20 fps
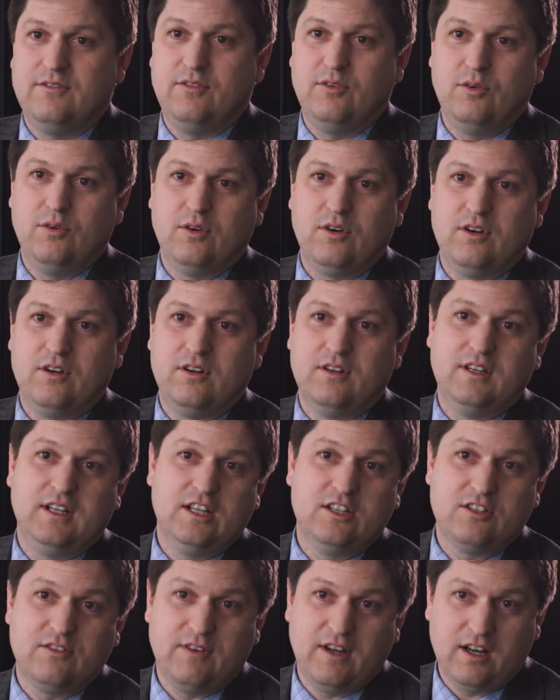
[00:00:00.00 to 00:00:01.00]
for
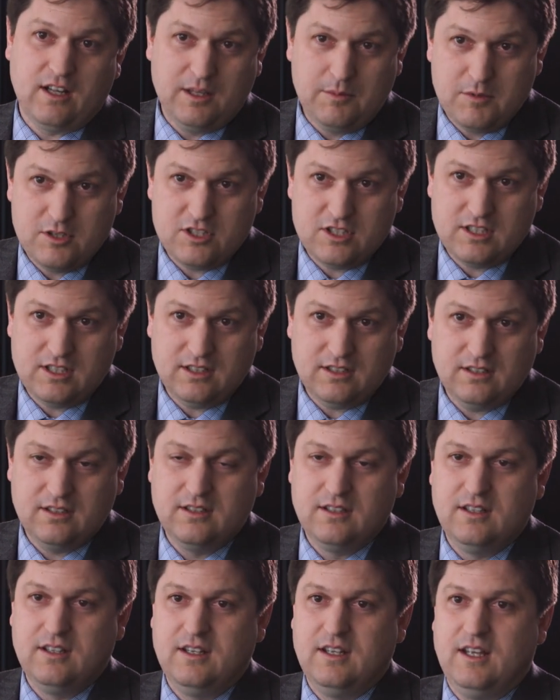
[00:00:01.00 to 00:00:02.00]
intravital imaging.
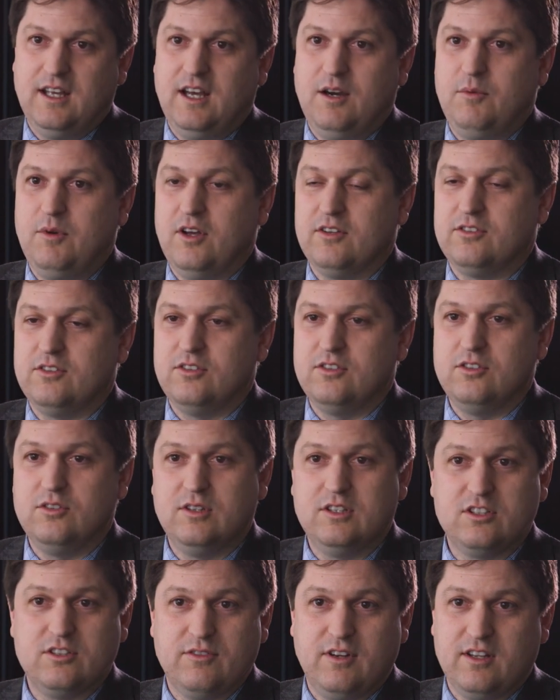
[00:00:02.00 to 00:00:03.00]
Uh, we also do
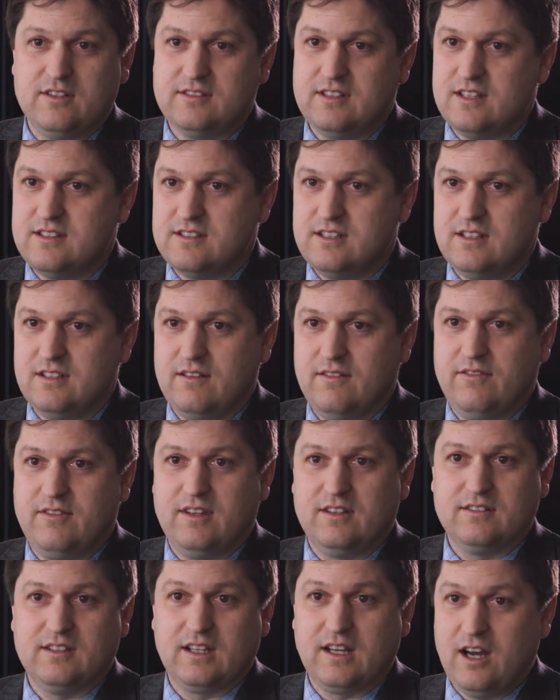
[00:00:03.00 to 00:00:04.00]
intravital sensing of
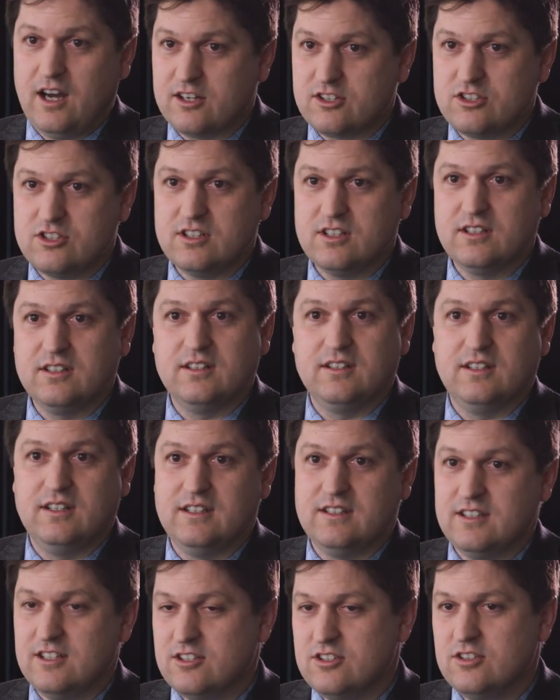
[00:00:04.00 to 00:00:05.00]
things like oxygen
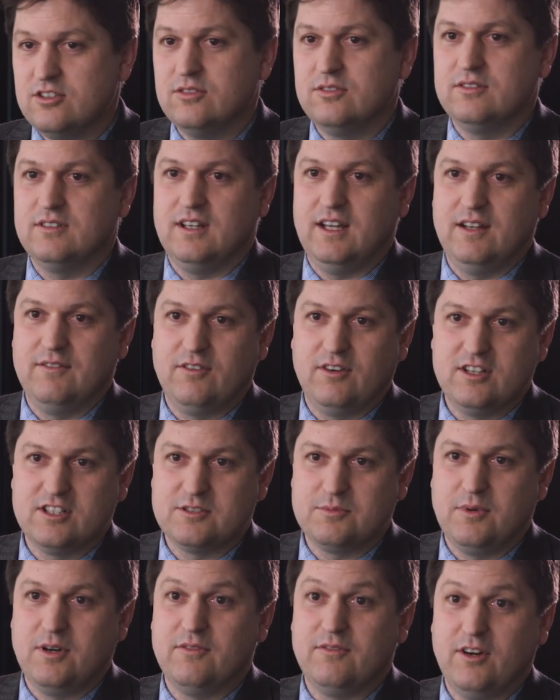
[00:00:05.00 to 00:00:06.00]
in tissue at very
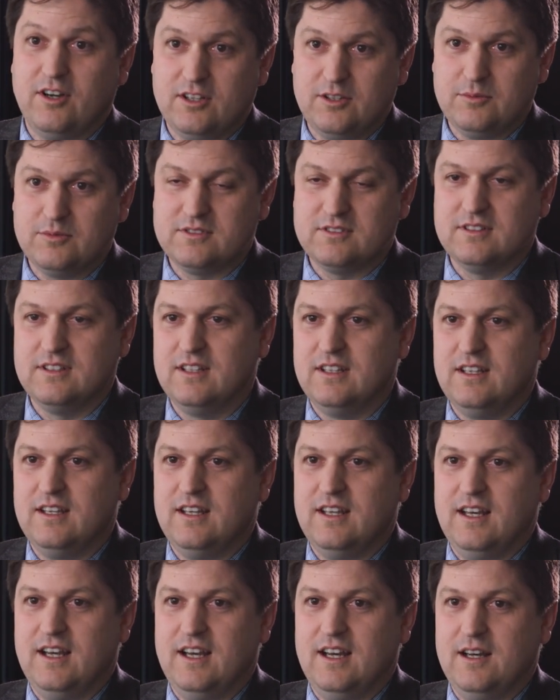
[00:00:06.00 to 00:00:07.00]
small volumes
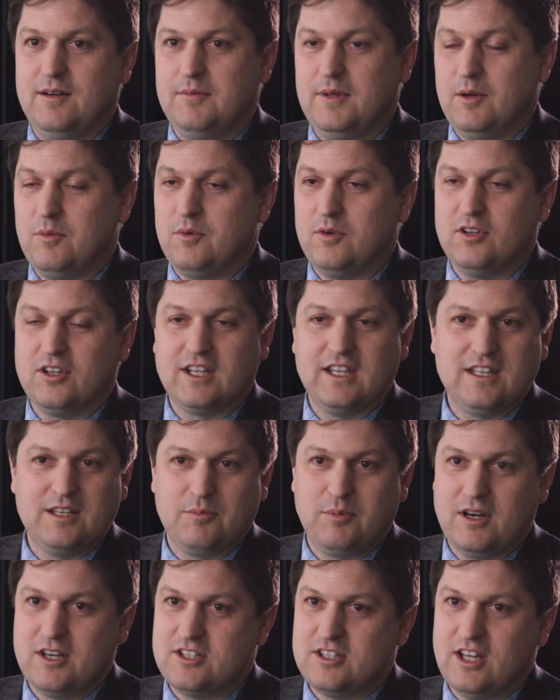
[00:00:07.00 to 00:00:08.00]
um, and we're looking to
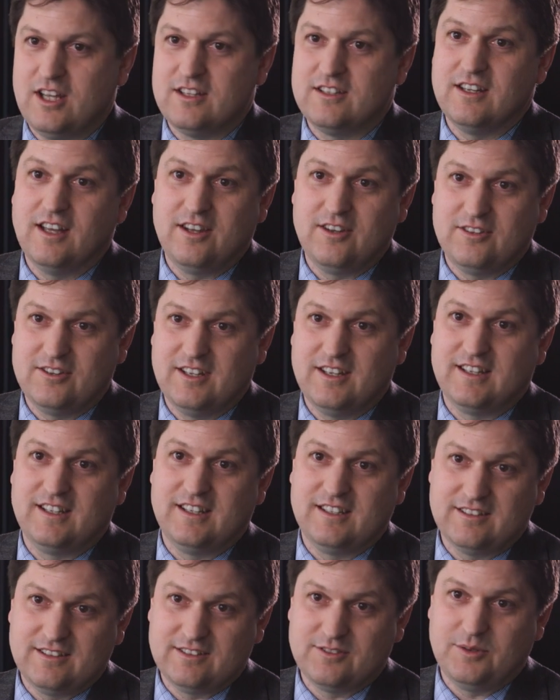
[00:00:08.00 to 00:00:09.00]
branch out into other
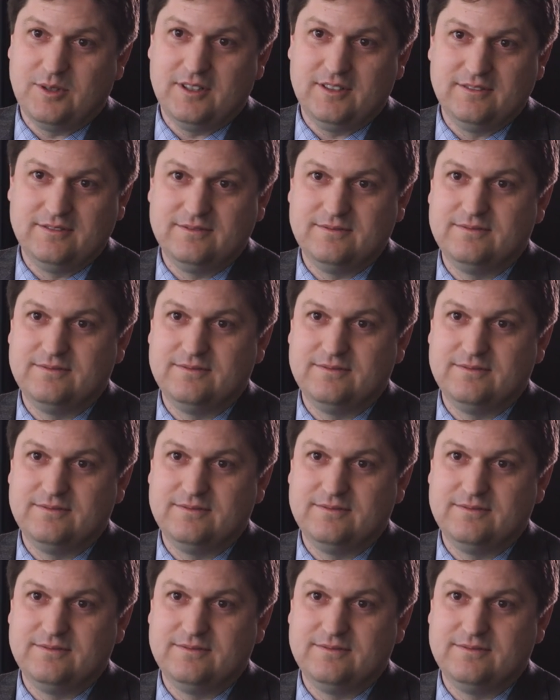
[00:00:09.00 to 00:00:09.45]
techniques as well.